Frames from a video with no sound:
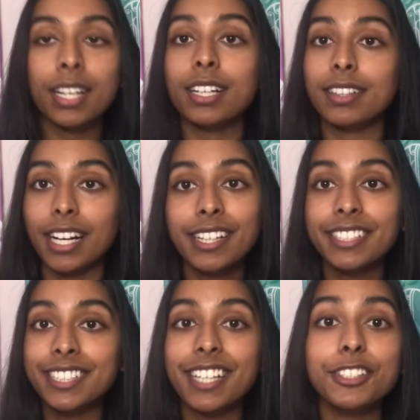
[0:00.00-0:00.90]
Like I
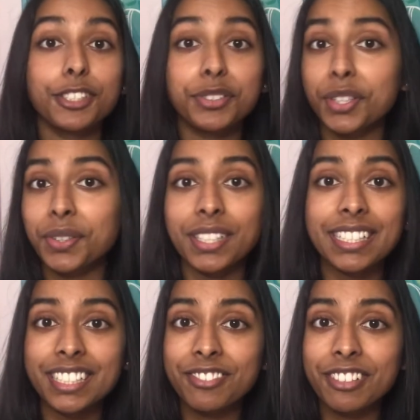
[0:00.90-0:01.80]
said, you don't
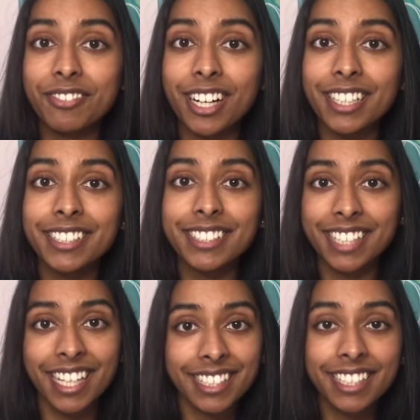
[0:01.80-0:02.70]
need to revise
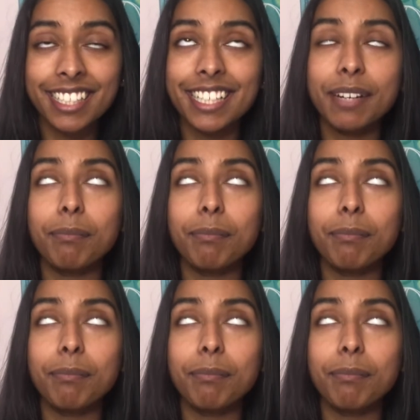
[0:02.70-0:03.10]
technically,